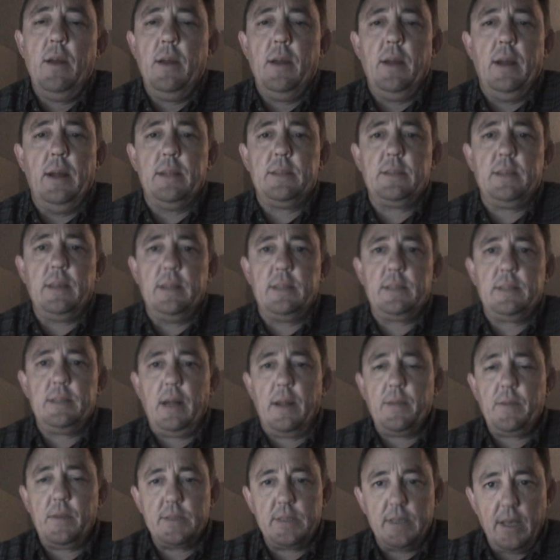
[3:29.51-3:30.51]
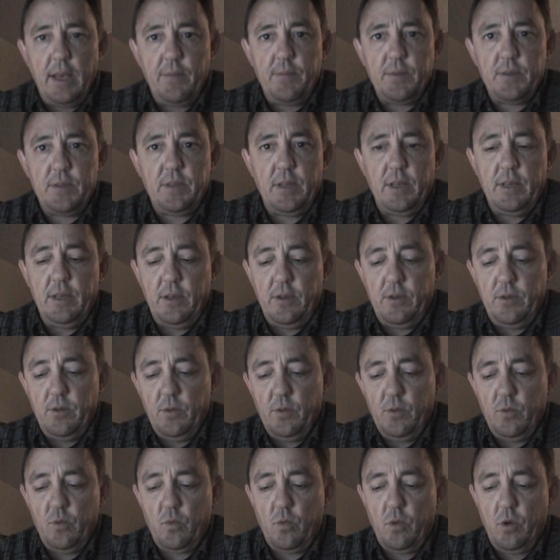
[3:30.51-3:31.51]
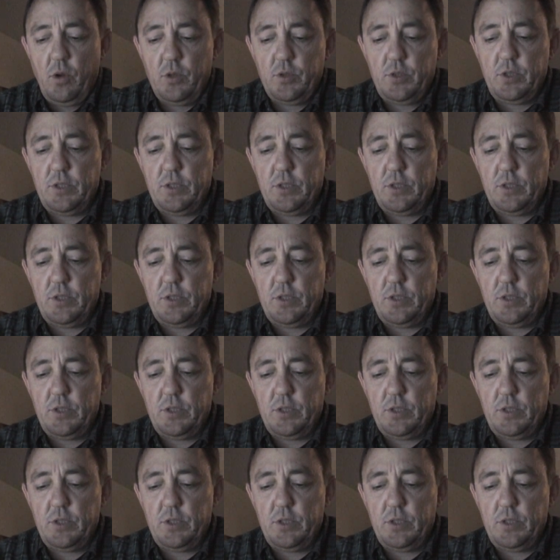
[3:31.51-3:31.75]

it's not the safest thing to do in the world.